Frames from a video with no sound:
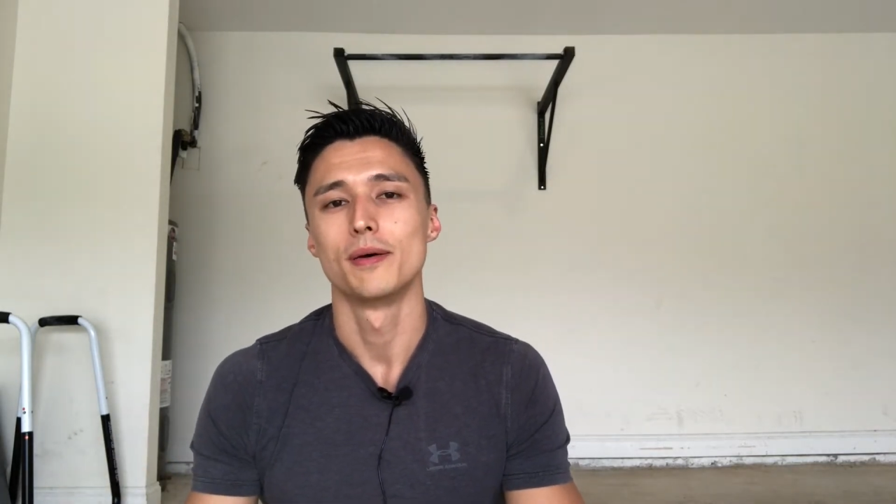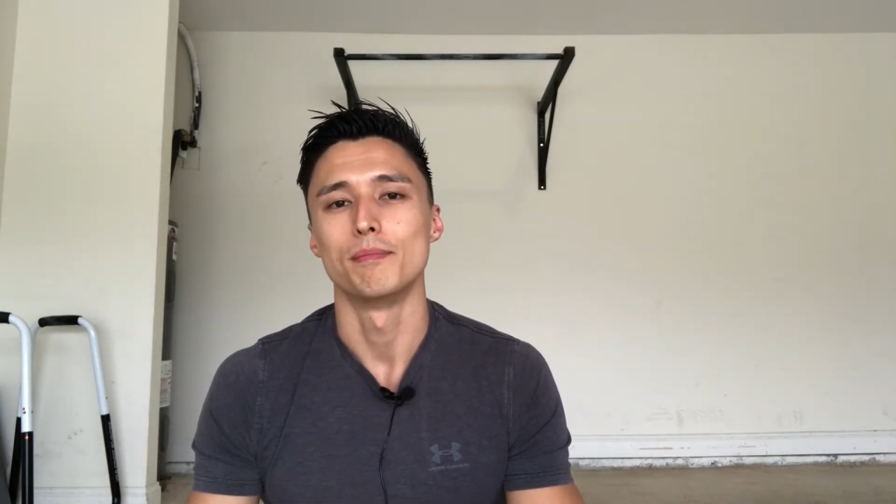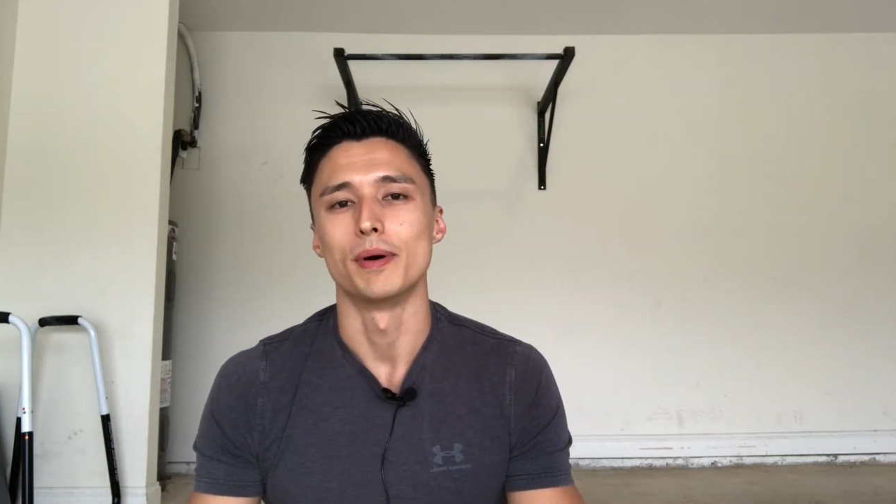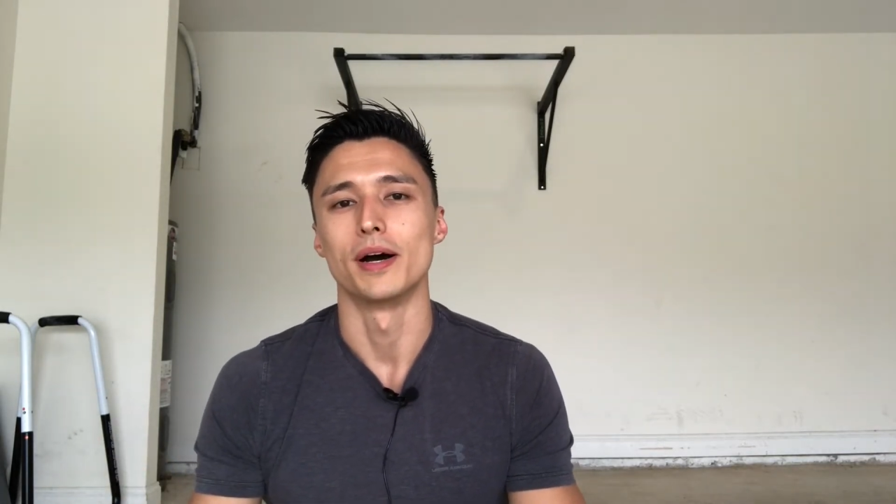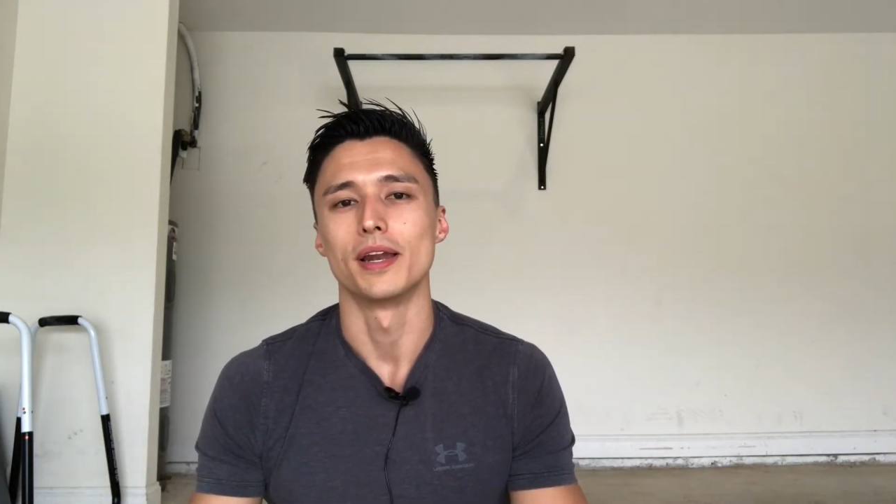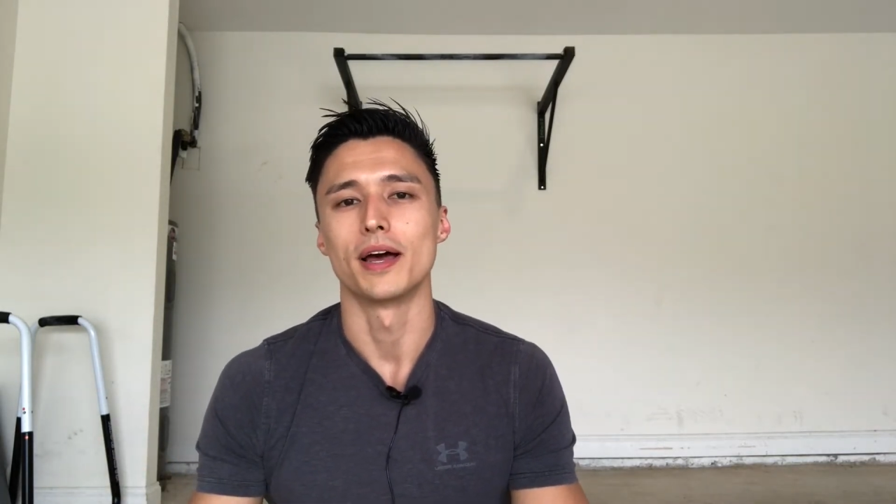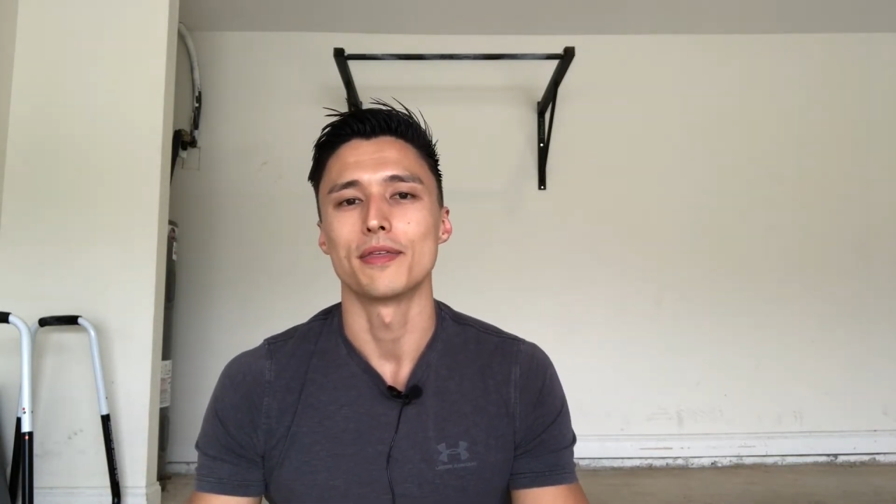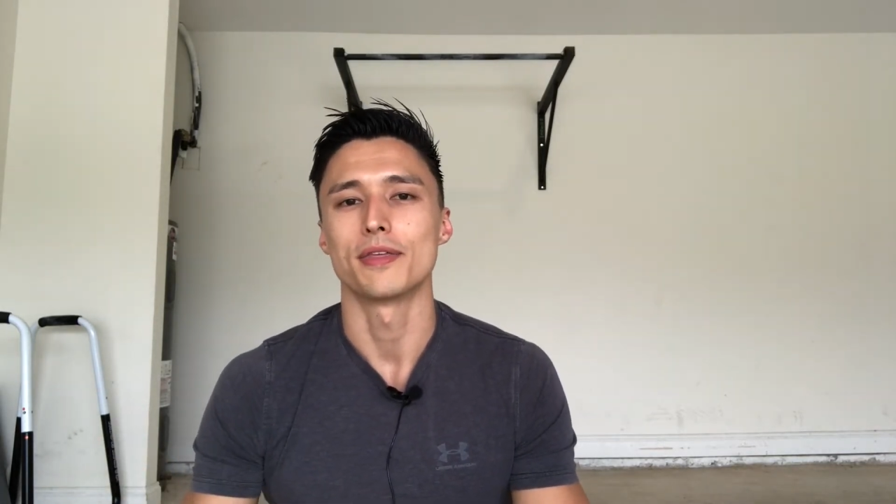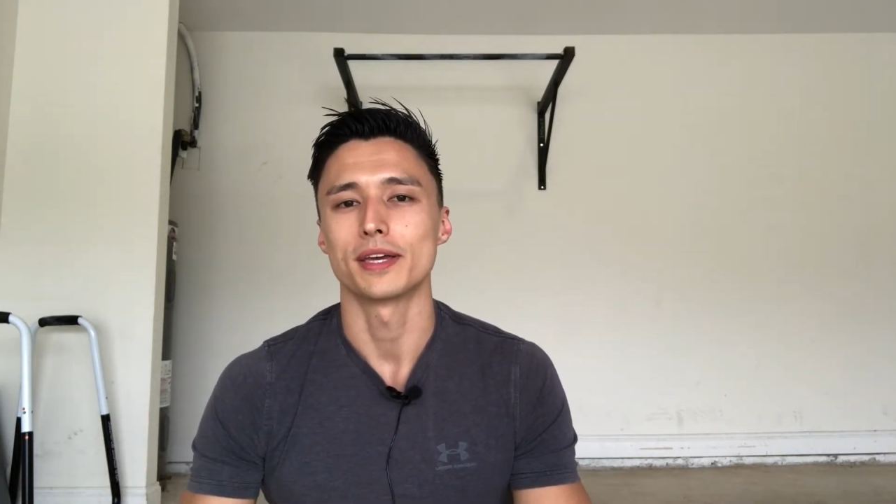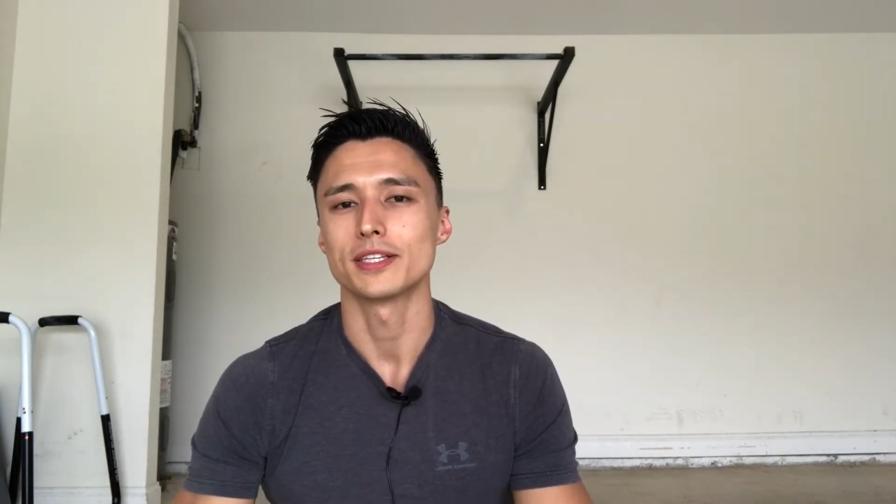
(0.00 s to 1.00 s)
but I
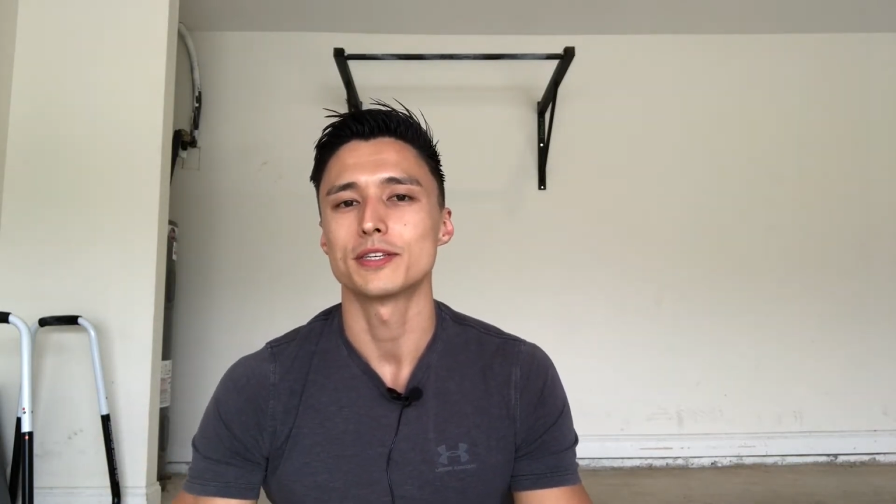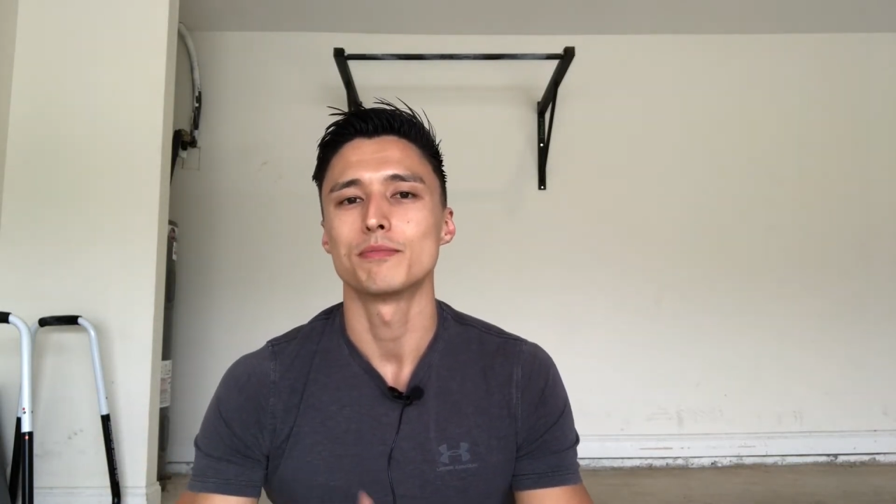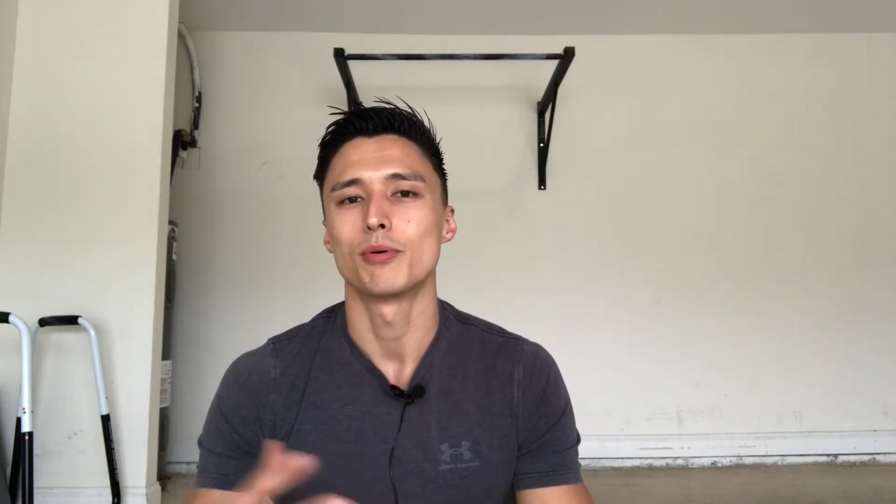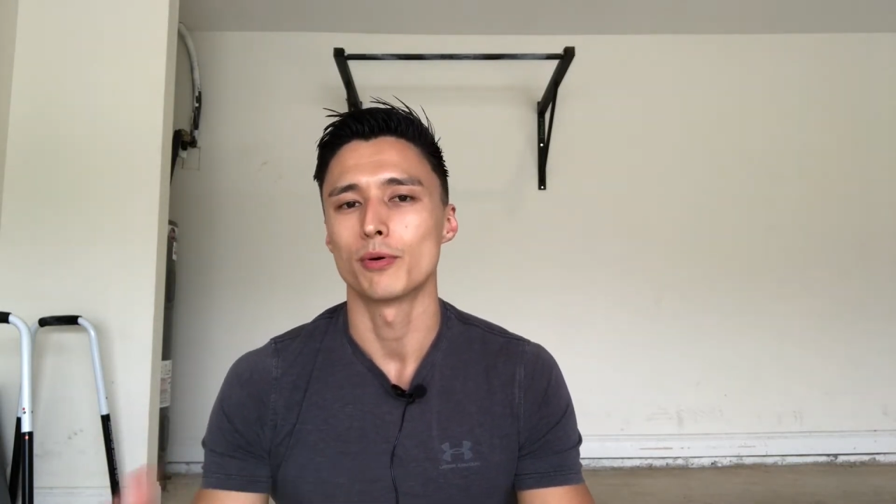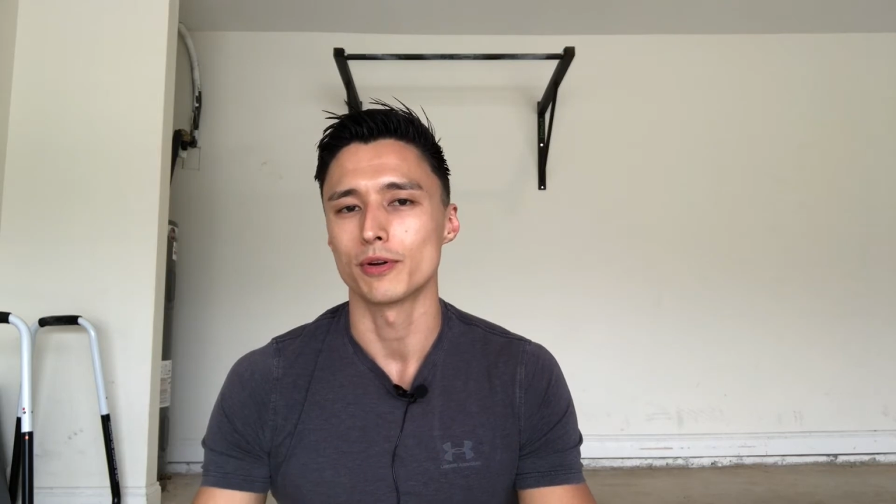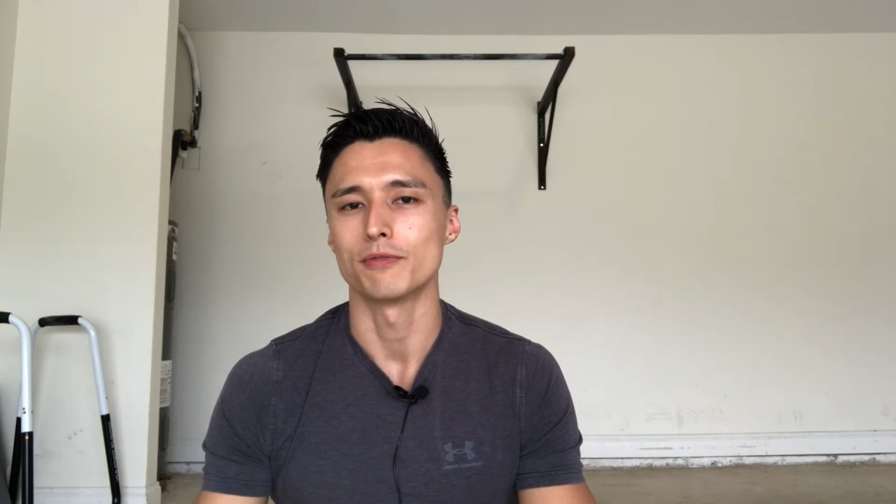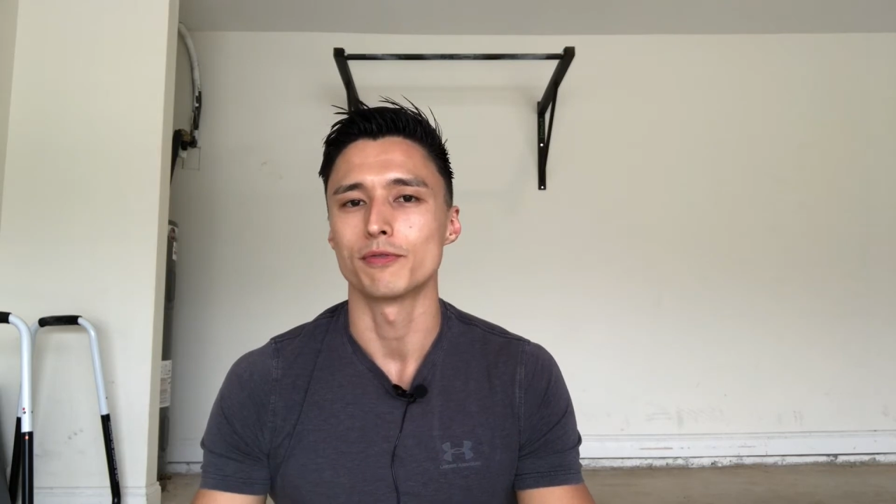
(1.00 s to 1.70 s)
think it's important